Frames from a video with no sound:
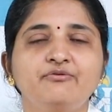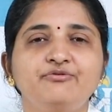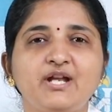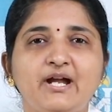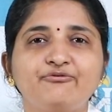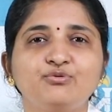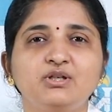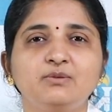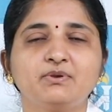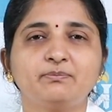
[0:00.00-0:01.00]
We have
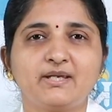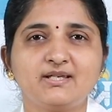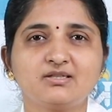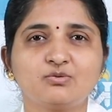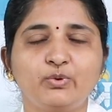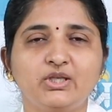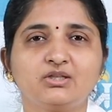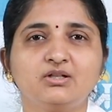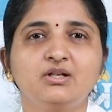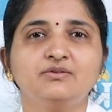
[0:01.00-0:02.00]
to keep a pace
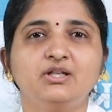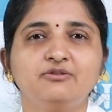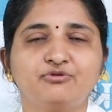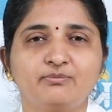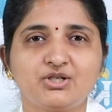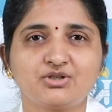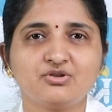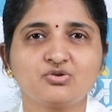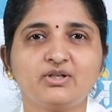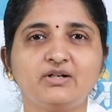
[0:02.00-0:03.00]
with the
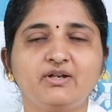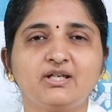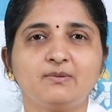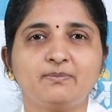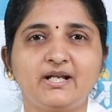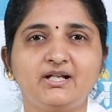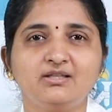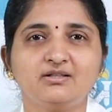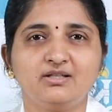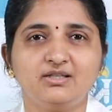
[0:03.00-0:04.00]
information so that we can apply it
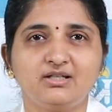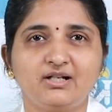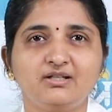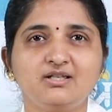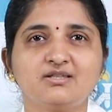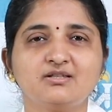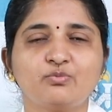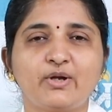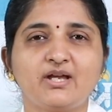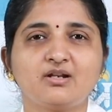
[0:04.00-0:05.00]
in clinic, and this
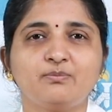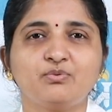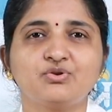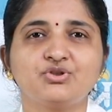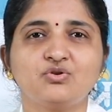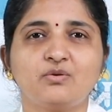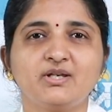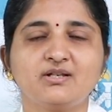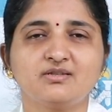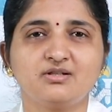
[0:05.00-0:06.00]
is where Apollo
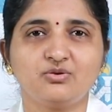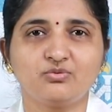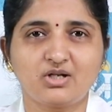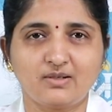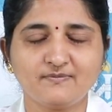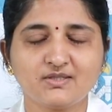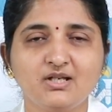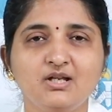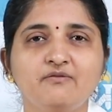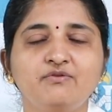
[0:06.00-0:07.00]
Genomic Institute comes,